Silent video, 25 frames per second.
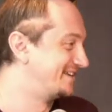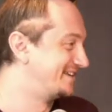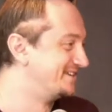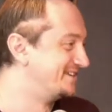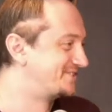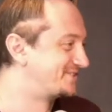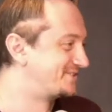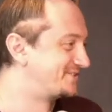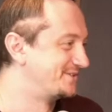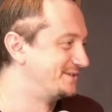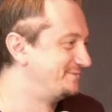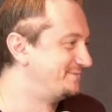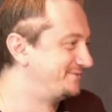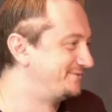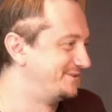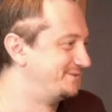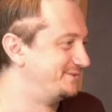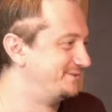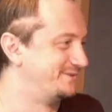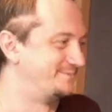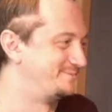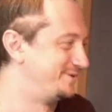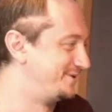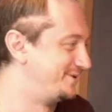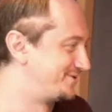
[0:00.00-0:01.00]
to them too. A
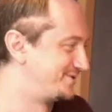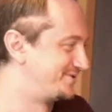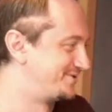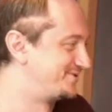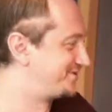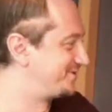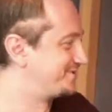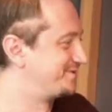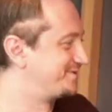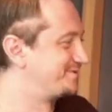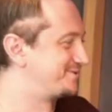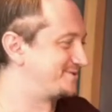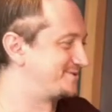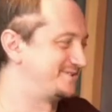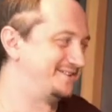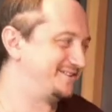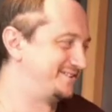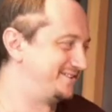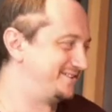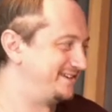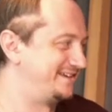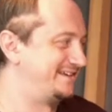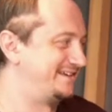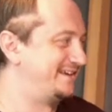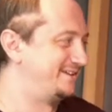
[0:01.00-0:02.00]
bunch of Jews, like
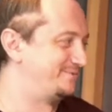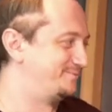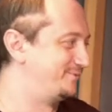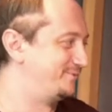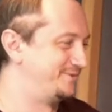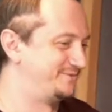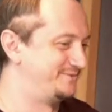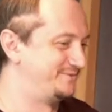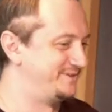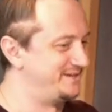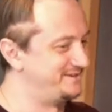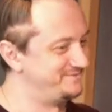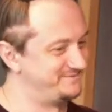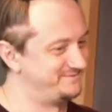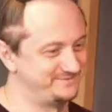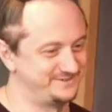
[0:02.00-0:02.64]
they get yeah. what he, he's